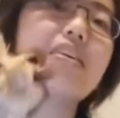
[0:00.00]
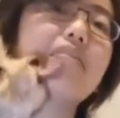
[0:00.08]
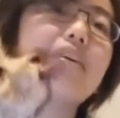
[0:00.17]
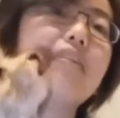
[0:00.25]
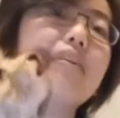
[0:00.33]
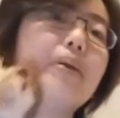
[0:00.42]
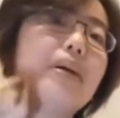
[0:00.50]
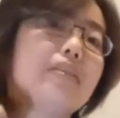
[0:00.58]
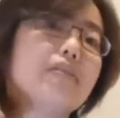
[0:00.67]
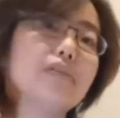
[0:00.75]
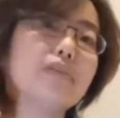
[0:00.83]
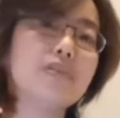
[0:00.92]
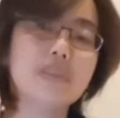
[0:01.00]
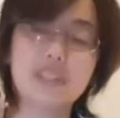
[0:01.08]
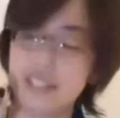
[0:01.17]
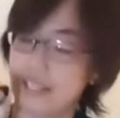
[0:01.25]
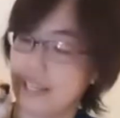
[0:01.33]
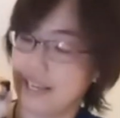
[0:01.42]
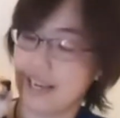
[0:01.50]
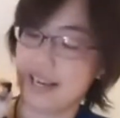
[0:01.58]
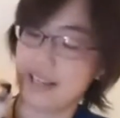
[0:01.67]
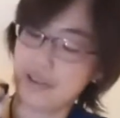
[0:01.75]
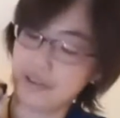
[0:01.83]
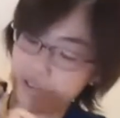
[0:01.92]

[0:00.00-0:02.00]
is not very painful. And